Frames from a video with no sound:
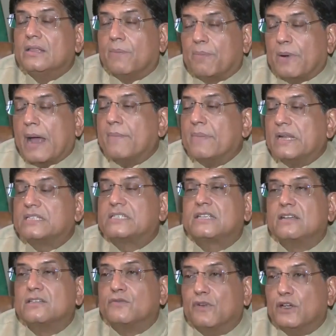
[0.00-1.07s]
the Prime
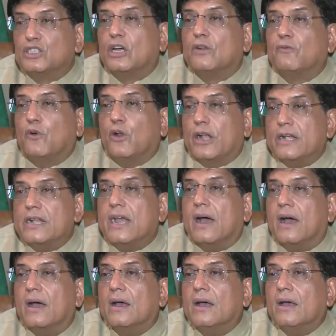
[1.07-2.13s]
Minister's vision for
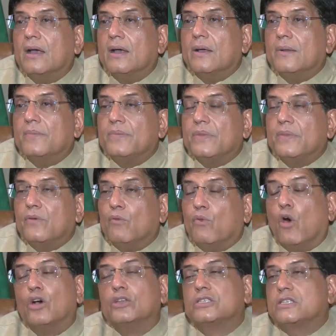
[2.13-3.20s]
India
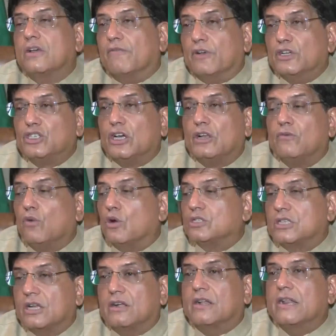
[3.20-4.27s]
was the vision,
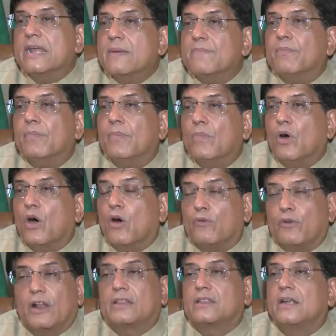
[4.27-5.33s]
was the dream
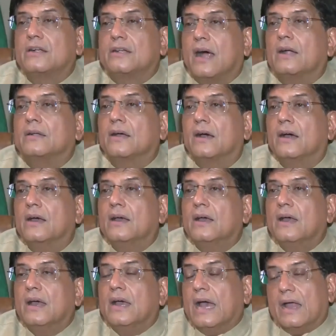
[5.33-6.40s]
of Ratan Tata.
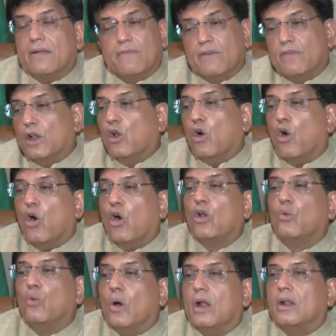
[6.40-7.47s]
And we will
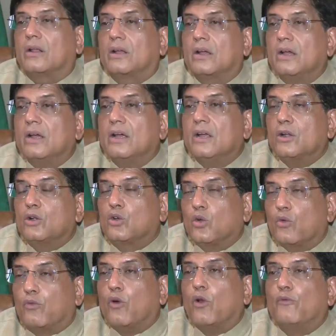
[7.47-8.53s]
all work
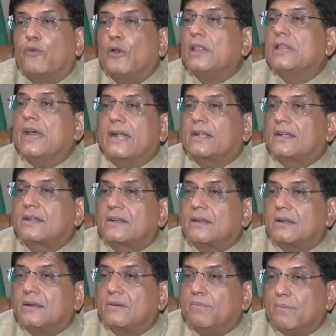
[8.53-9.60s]
to fulfill that
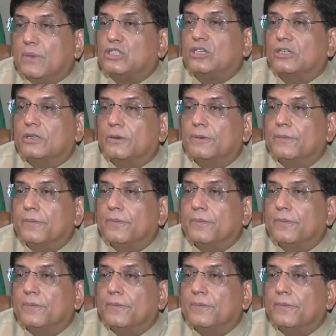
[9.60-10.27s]
mission.